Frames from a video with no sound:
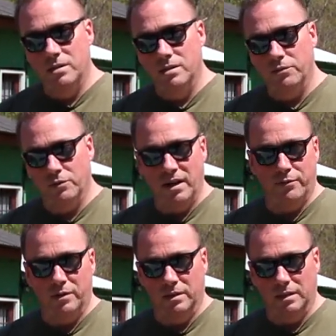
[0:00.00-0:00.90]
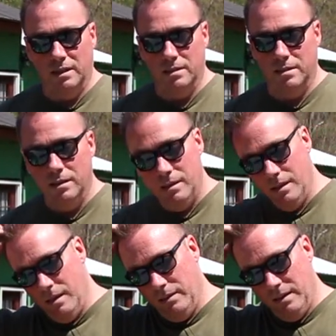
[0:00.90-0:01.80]
forever on these,
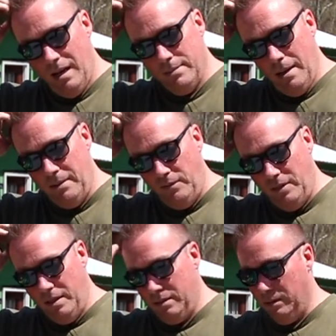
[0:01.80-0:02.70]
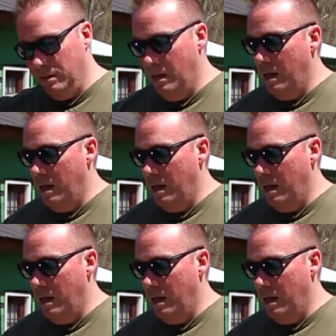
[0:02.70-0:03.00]
lifetime of the vehicle.